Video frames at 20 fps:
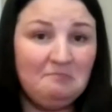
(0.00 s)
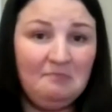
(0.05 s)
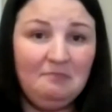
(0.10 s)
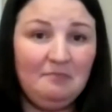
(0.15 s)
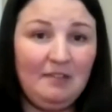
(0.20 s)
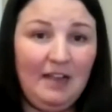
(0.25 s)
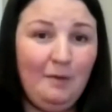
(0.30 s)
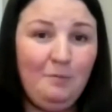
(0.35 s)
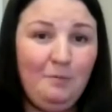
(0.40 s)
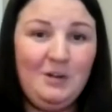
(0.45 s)

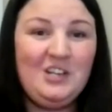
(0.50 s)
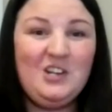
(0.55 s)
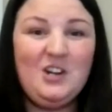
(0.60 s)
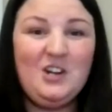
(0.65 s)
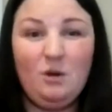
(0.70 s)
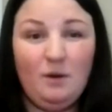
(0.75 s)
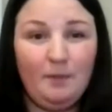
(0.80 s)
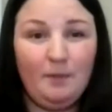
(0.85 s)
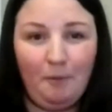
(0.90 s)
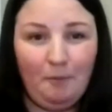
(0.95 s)
I wouldn't
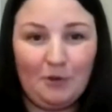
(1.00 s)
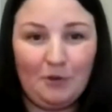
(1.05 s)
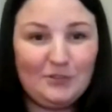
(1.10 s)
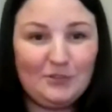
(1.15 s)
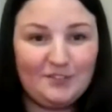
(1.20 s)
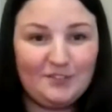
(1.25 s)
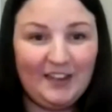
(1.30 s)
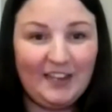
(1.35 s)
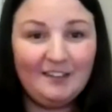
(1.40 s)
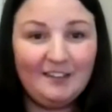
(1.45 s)
know about
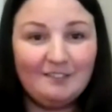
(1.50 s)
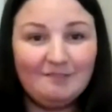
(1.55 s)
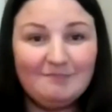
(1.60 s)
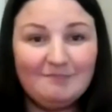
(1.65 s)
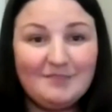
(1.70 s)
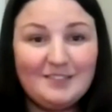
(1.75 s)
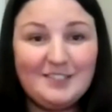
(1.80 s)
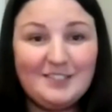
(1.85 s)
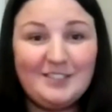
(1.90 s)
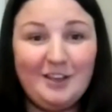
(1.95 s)
most of it.
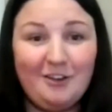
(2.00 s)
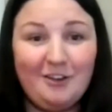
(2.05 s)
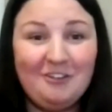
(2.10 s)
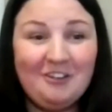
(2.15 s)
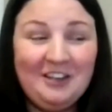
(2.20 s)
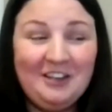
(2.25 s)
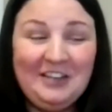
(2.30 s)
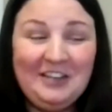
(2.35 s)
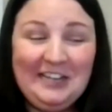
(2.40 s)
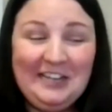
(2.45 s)

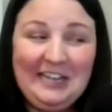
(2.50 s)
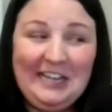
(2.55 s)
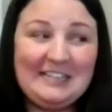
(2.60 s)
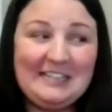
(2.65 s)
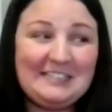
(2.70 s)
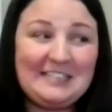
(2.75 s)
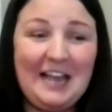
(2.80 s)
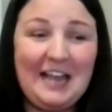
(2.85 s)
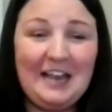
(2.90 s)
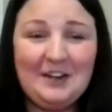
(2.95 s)
So
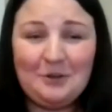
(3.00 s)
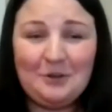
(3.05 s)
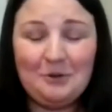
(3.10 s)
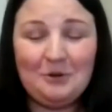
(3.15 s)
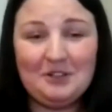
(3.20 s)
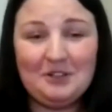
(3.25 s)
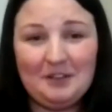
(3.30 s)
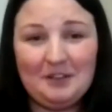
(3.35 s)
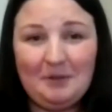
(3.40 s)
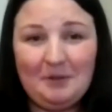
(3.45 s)
it's kind of
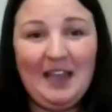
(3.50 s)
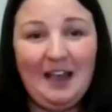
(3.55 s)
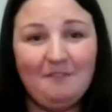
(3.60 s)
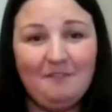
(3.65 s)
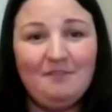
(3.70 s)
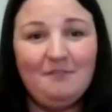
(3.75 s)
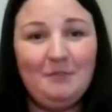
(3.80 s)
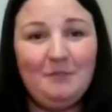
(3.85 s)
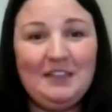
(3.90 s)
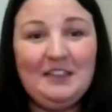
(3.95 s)
cool that we
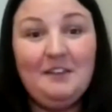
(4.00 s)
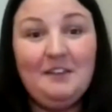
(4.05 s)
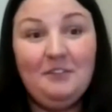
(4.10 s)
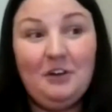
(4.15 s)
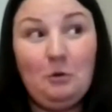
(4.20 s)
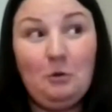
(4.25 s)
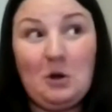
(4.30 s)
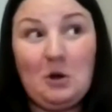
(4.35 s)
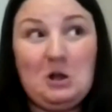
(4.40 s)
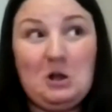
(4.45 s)
live
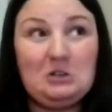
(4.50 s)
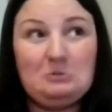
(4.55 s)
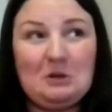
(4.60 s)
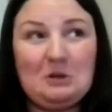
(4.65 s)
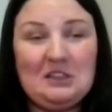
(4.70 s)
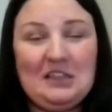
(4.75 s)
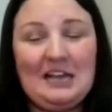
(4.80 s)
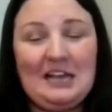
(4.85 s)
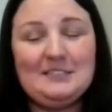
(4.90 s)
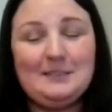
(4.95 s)
in a world
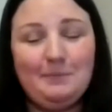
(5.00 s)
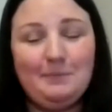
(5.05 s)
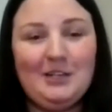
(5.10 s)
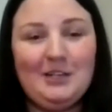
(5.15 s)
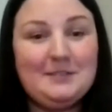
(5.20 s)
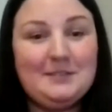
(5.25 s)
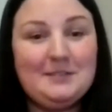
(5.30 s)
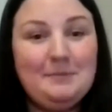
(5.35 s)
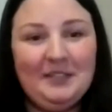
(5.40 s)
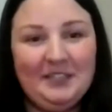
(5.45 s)
where that's a
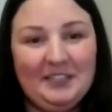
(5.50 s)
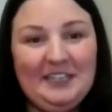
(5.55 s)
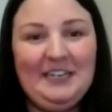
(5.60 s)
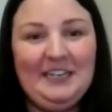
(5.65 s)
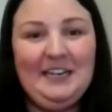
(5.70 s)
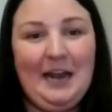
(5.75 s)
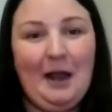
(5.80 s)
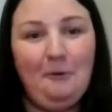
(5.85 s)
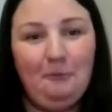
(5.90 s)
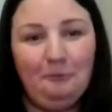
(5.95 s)
possibility
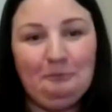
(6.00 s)
now.